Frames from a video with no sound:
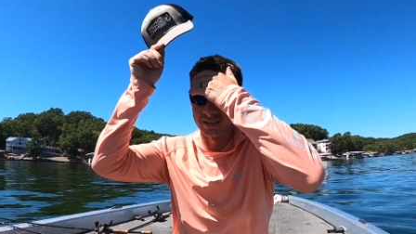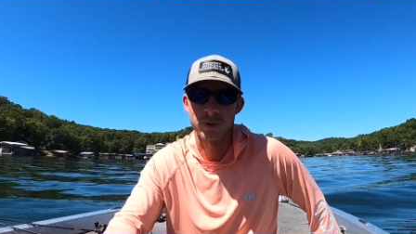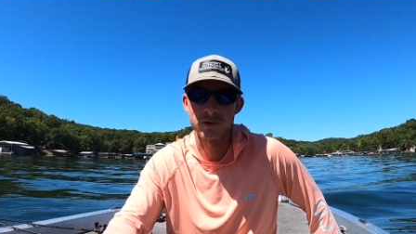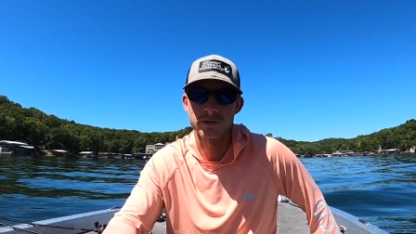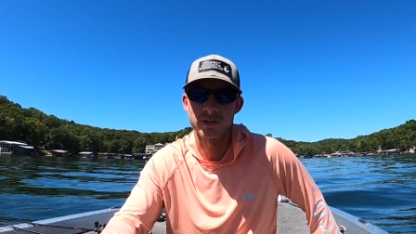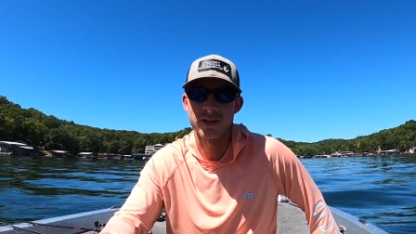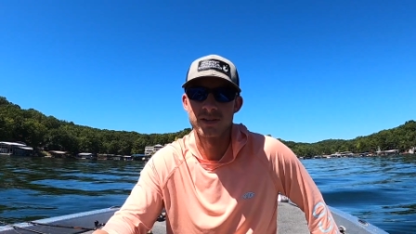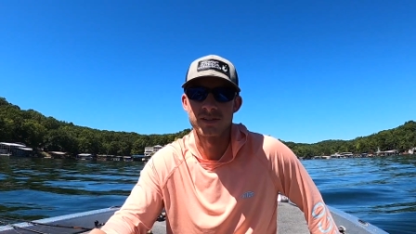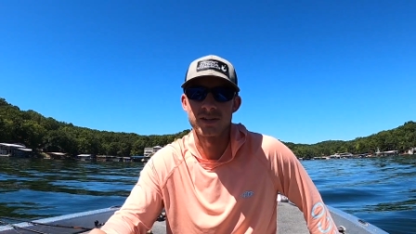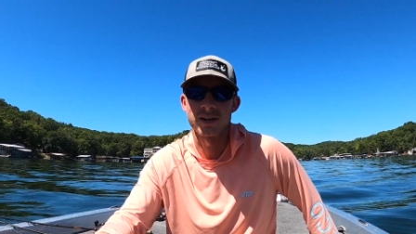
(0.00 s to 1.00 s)
So my goal today
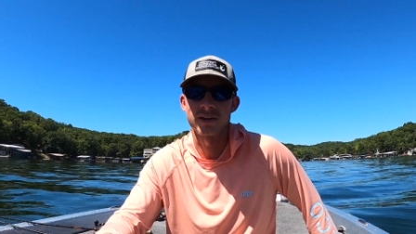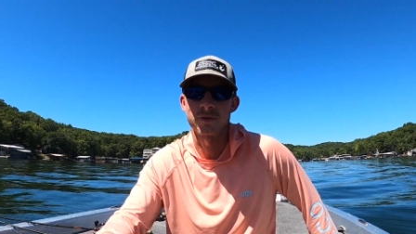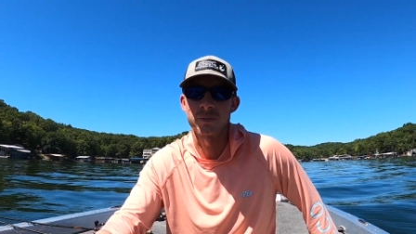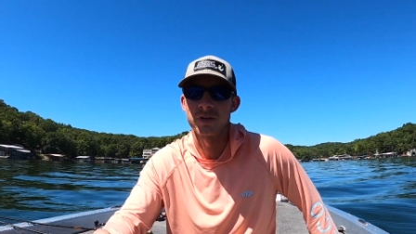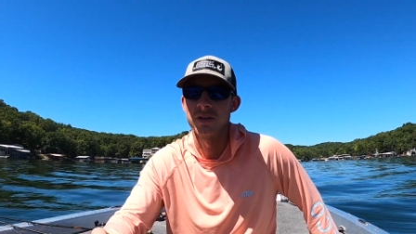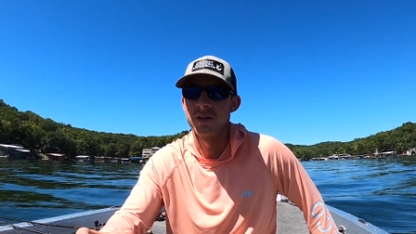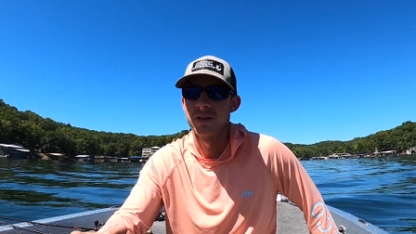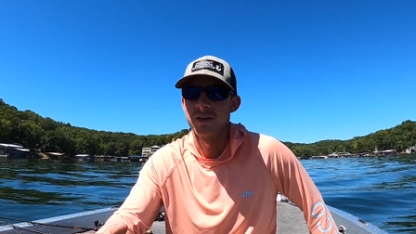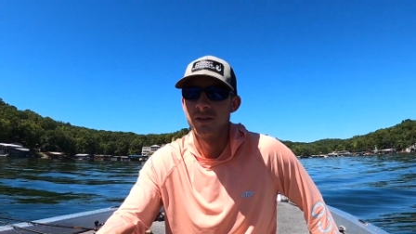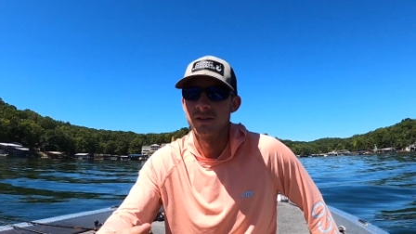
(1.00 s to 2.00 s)
is to kind of help
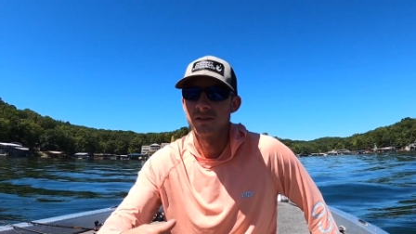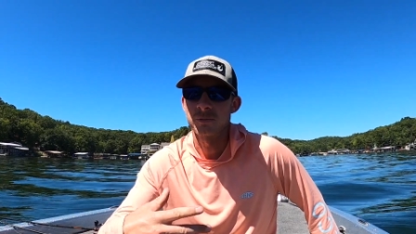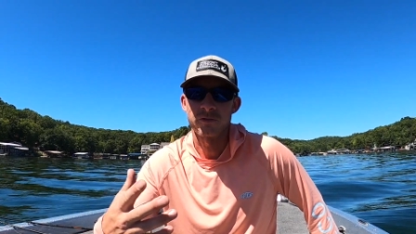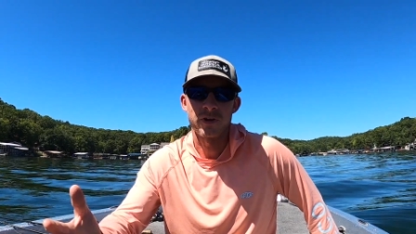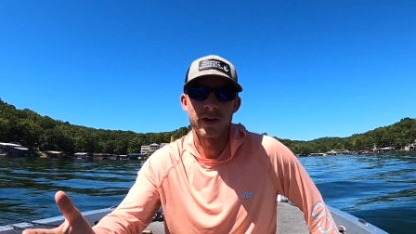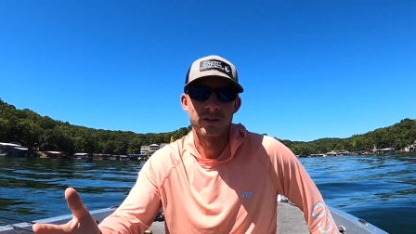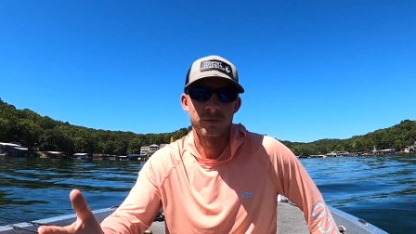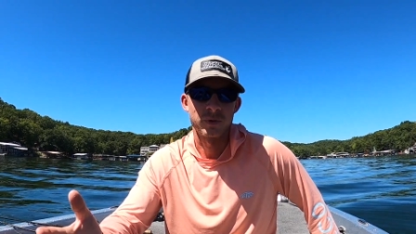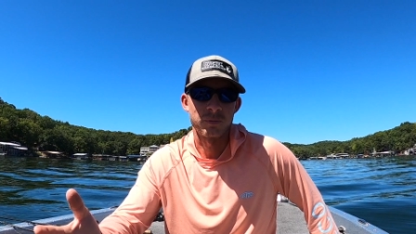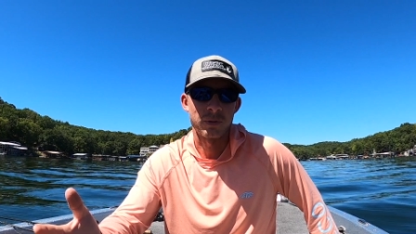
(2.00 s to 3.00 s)
simplify it a
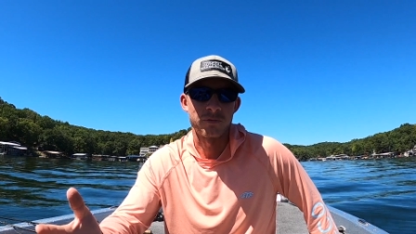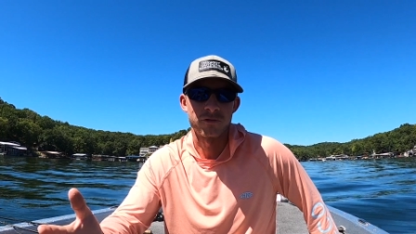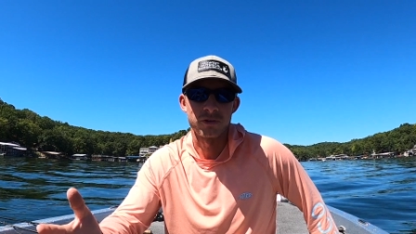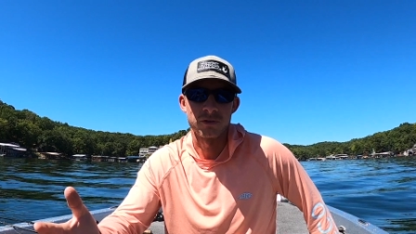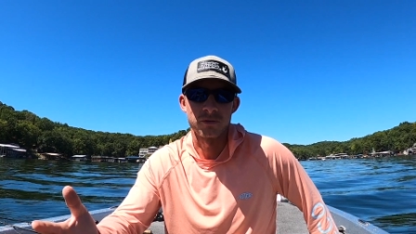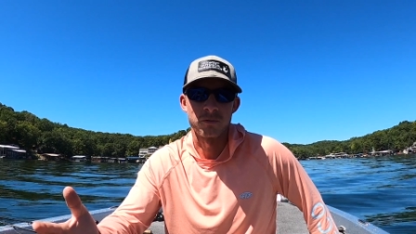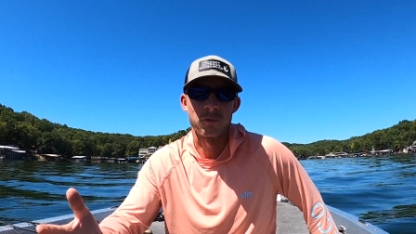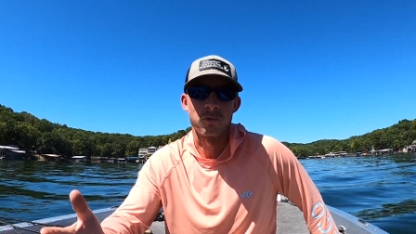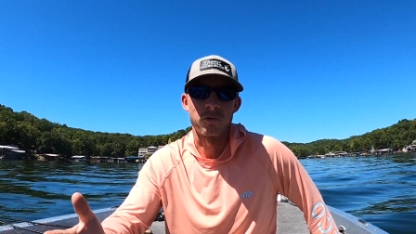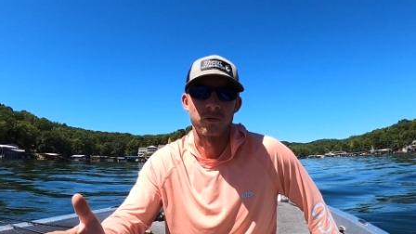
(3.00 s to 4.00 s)
little bit, maybe for you,
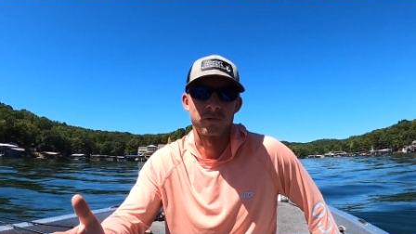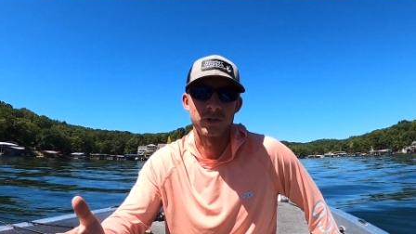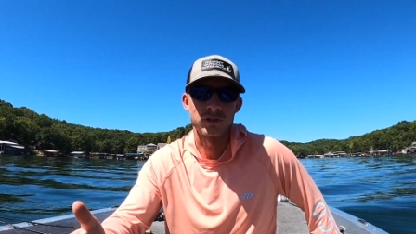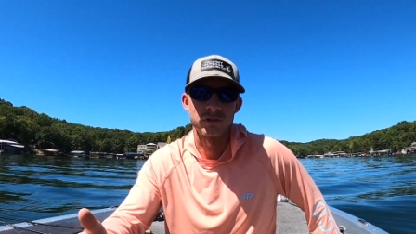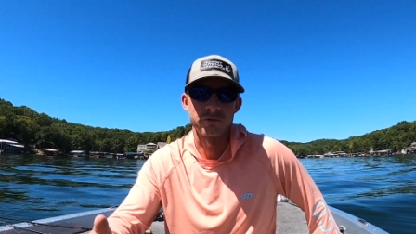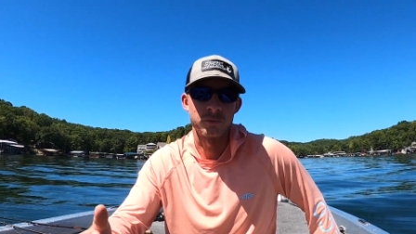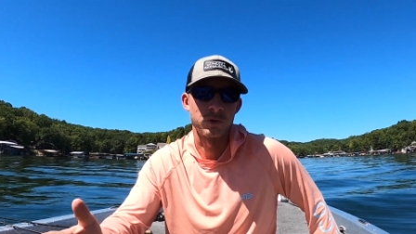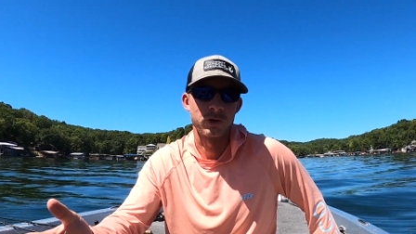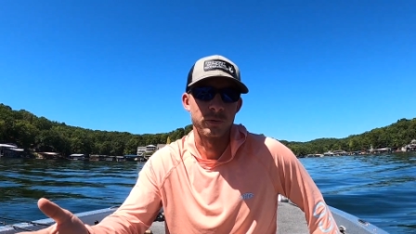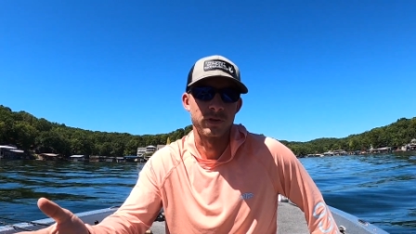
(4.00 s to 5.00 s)
or get you
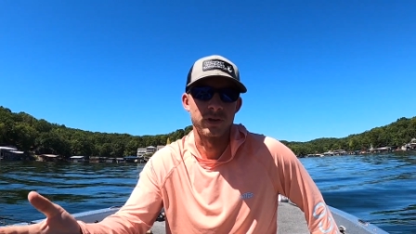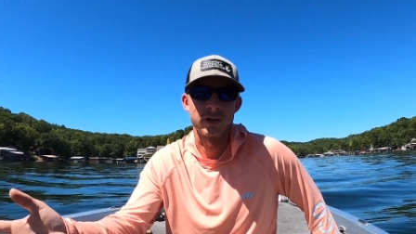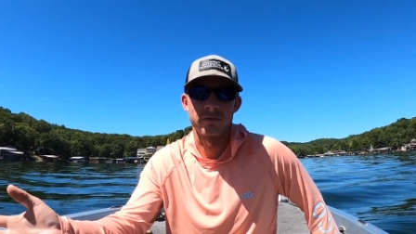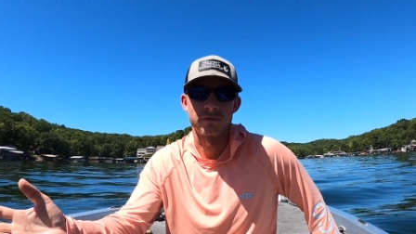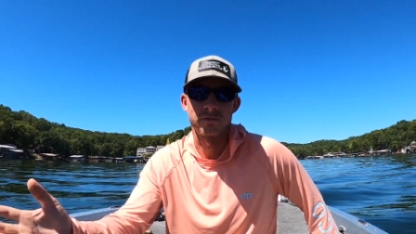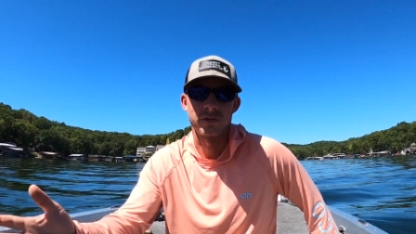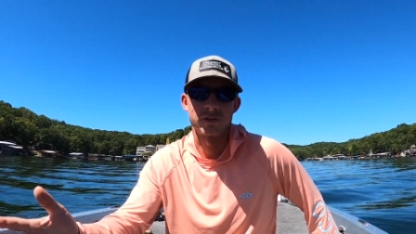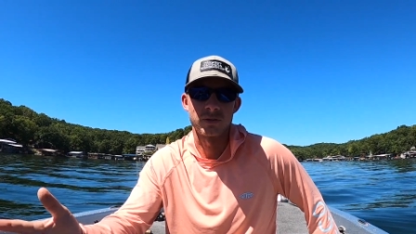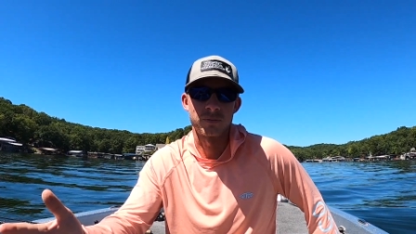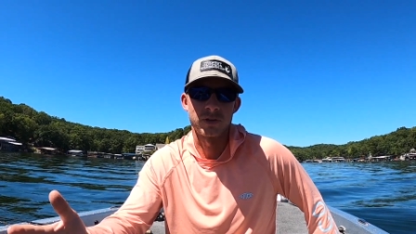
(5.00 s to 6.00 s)
familiar with it if
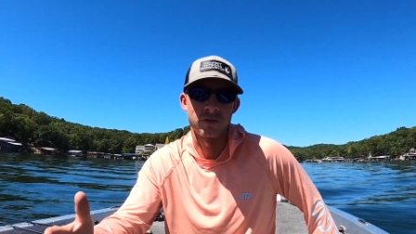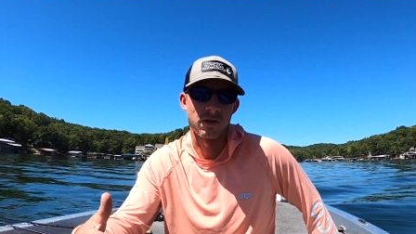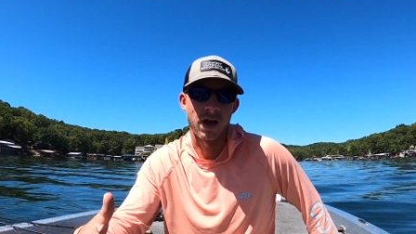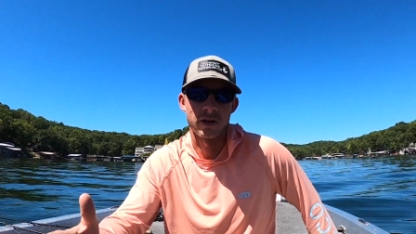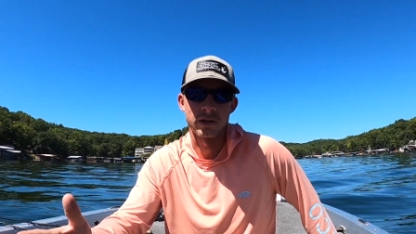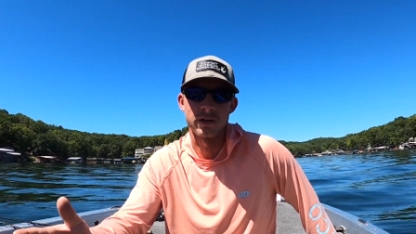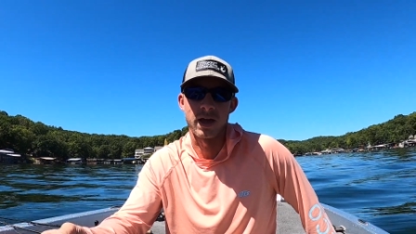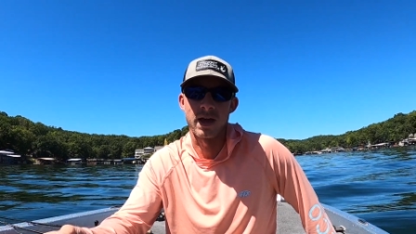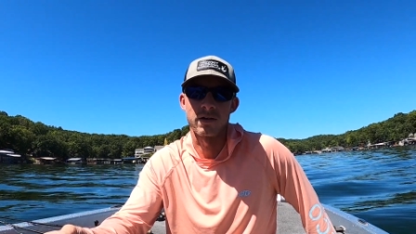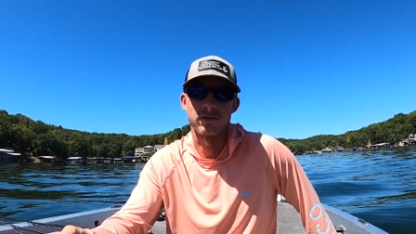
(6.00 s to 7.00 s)
it's something you're not good
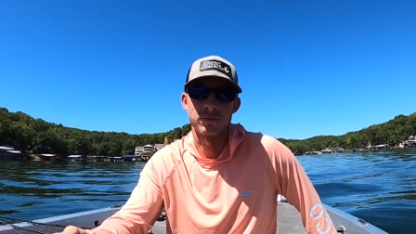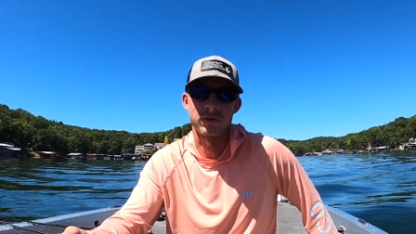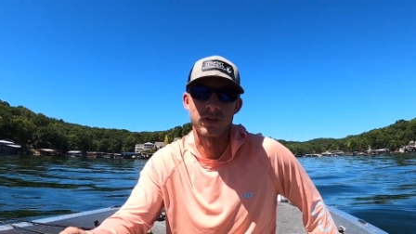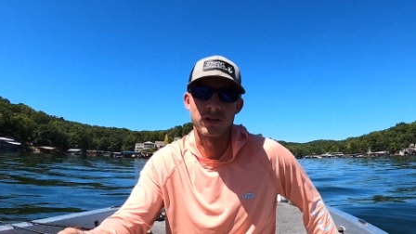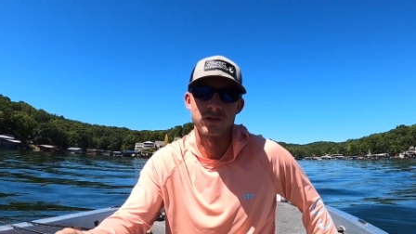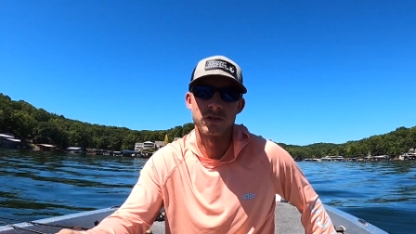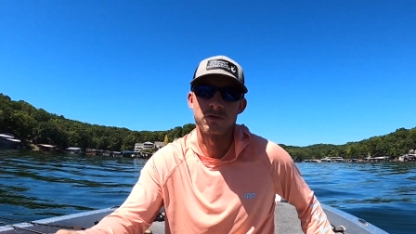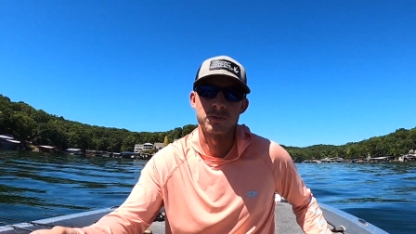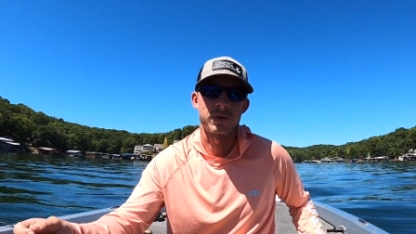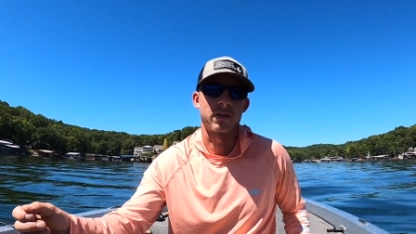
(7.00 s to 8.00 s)
at or something that you
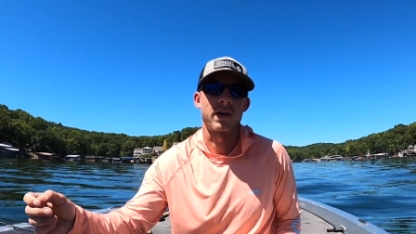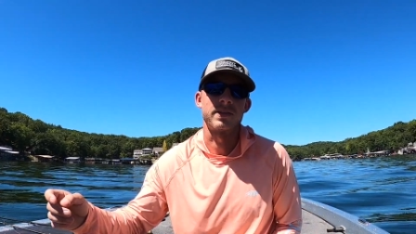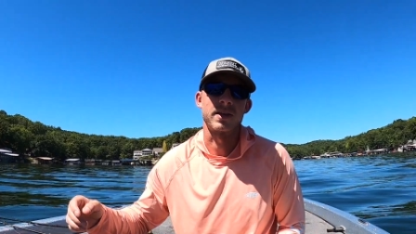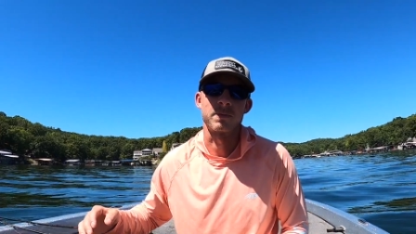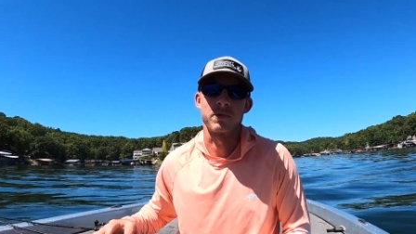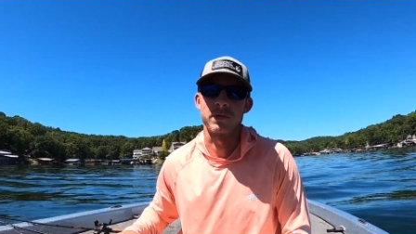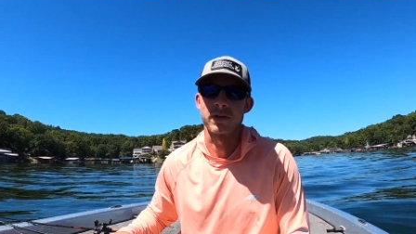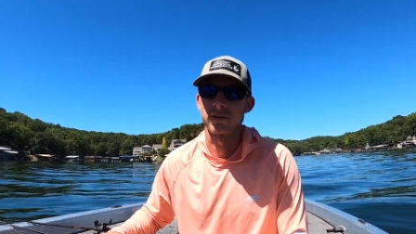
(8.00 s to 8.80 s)
don't spend a lot of time doing.